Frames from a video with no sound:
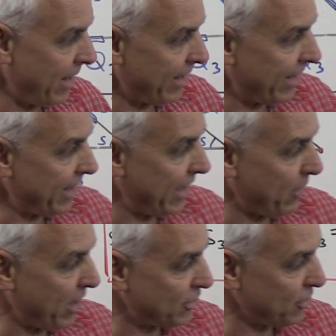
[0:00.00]

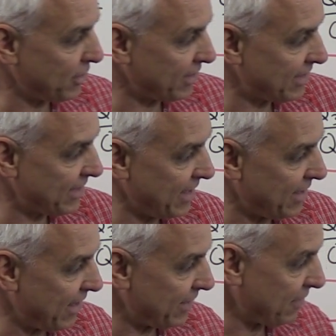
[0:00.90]
Anyway, so you can see
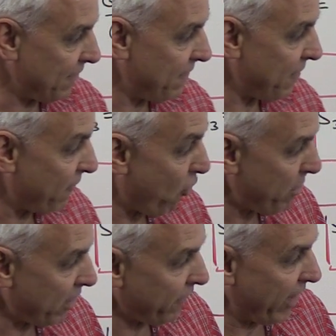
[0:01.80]
that the
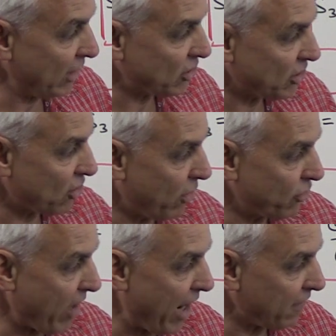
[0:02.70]
formula for h is a
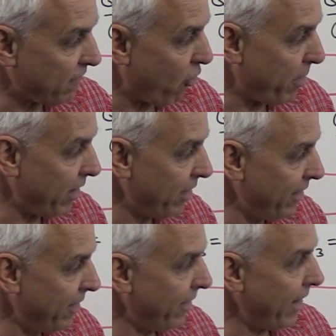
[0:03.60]
quadratic formula,
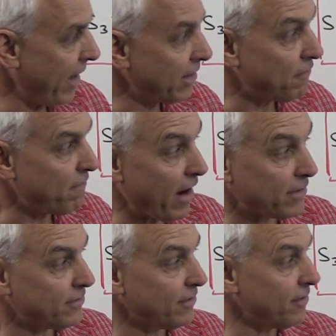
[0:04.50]
and in
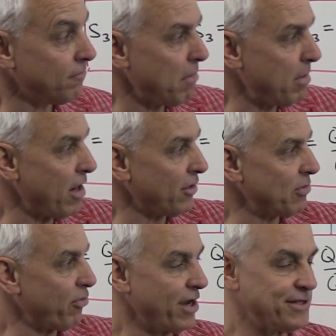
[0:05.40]
fact, maybe not
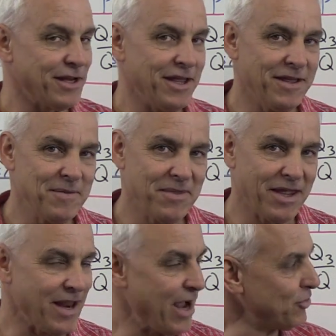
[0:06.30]
surprisingly,
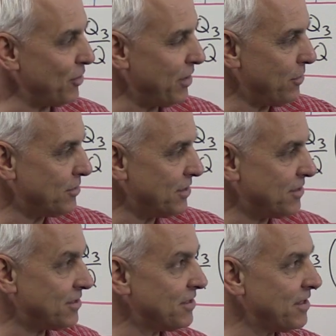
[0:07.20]
it actually
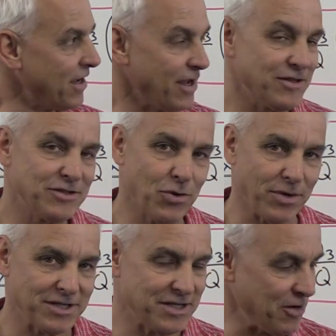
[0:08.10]
uses
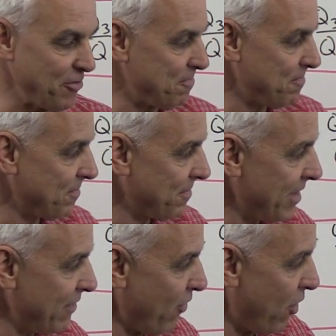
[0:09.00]
Stewart's theorem.
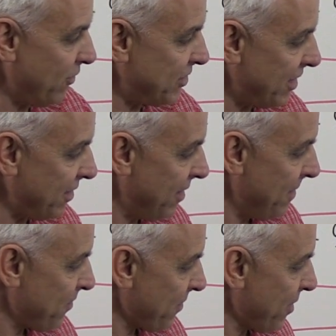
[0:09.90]
It involves the
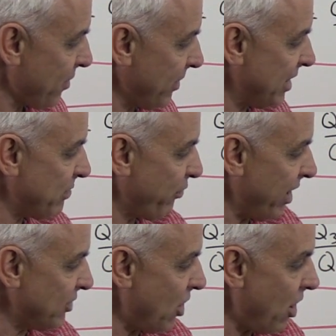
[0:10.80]
three
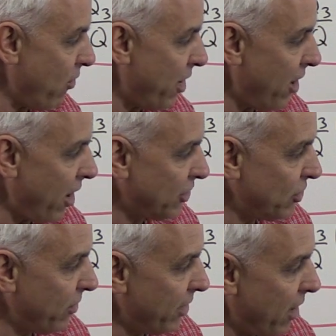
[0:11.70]
spreads R1,
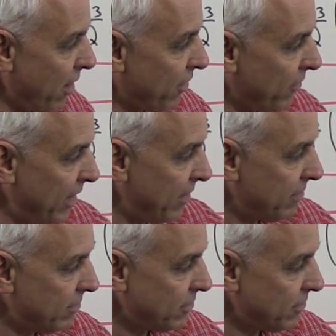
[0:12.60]
R2, and R3,